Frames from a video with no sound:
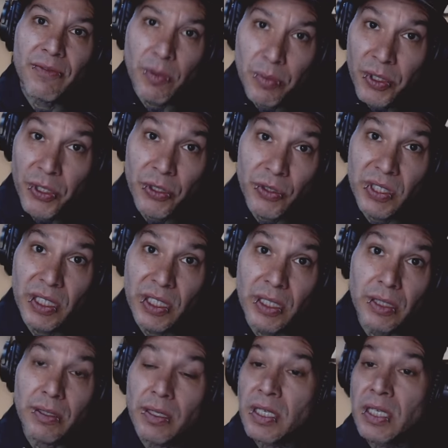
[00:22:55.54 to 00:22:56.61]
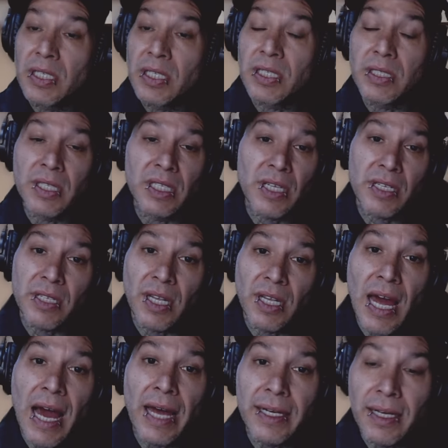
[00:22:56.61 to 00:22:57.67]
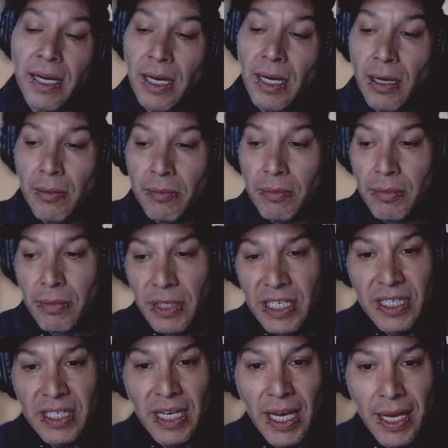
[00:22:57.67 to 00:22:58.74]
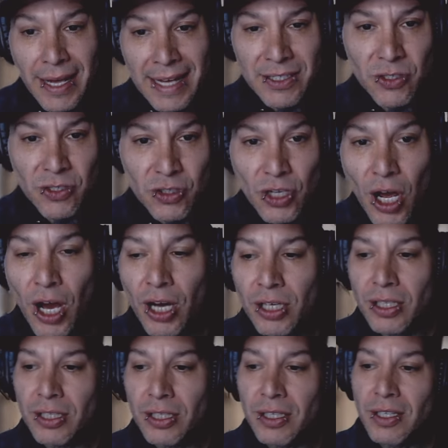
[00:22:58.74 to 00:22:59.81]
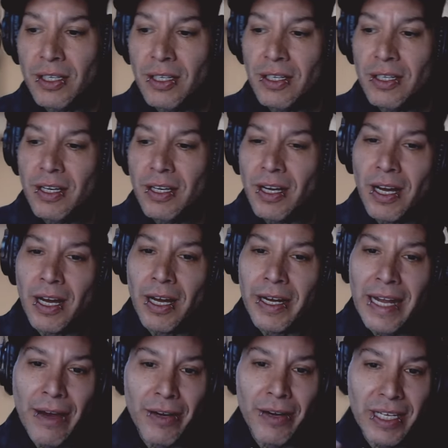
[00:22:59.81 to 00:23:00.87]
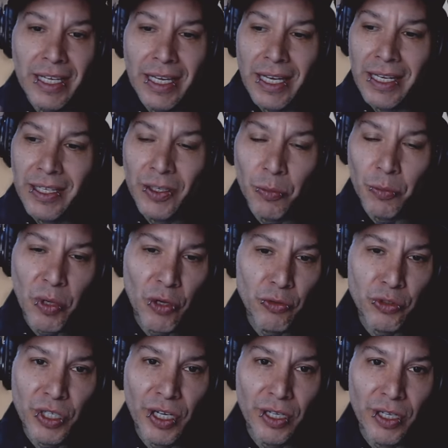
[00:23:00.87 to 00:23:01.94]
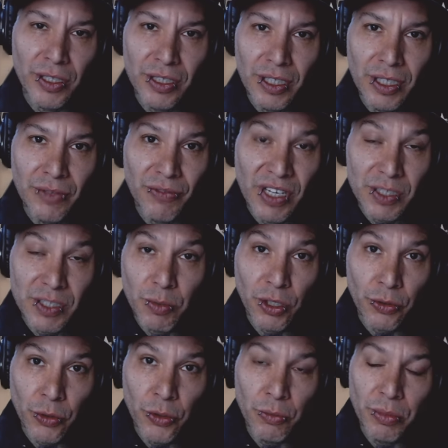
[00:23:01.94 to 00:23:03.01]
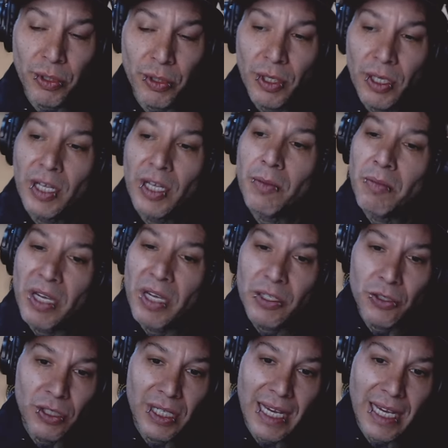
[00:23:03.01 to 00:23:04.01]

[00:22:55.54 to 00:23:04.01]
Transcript: for producing. He he does a lot. Um, he has a song uh, now and again. He'll post on the Facebook group. Make sure you